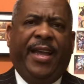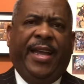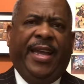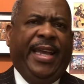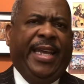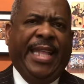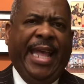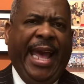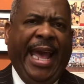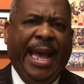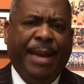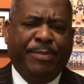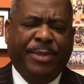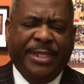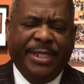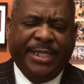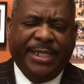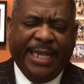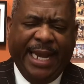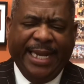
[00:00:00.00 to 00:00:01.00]
It
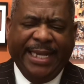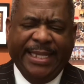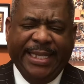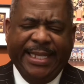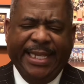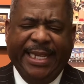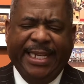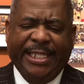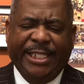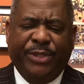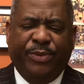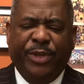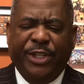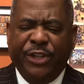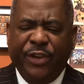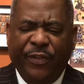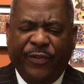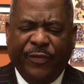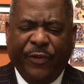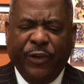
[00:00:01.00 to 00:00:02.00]
happens like this. When
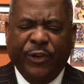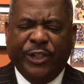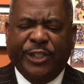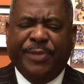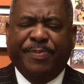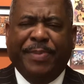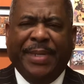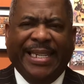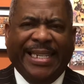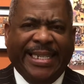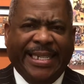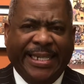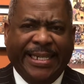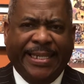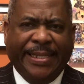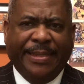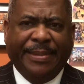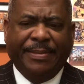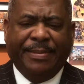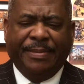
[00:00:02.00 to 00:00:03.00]
you first
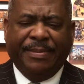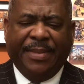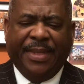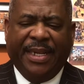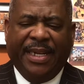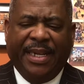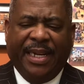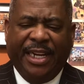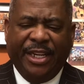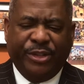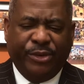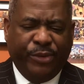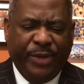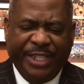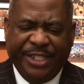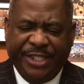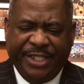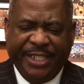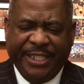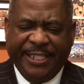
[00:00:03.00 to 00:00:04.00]
become a
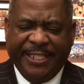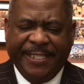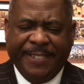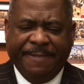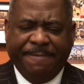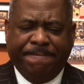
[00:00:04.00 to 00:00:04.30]
Christian,